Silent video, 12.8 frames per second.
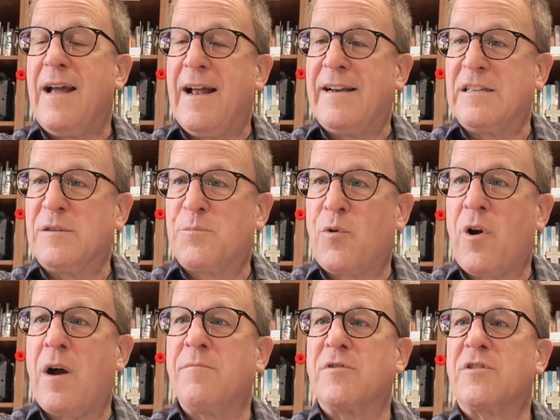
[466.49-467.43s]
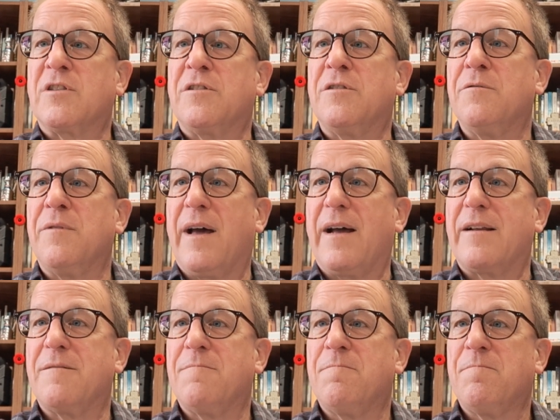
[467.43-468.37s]
And he's promised to do that.
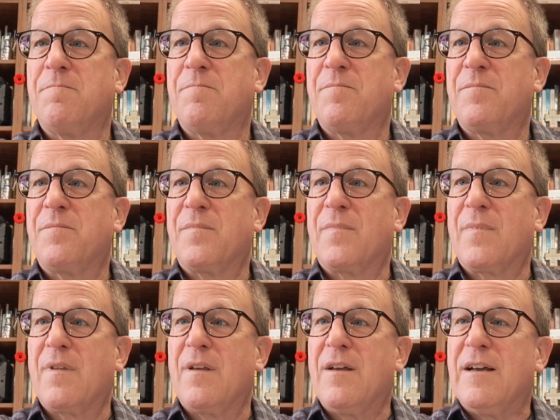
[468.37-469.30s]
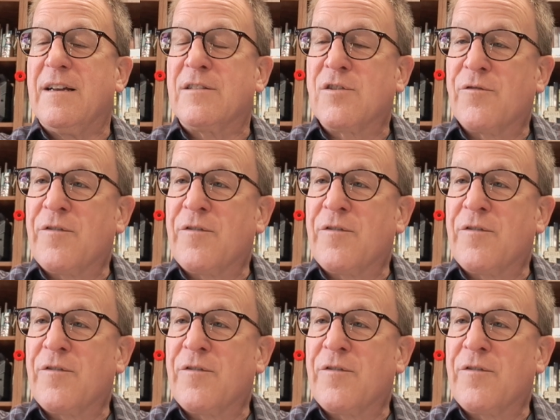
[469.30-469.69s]
And so,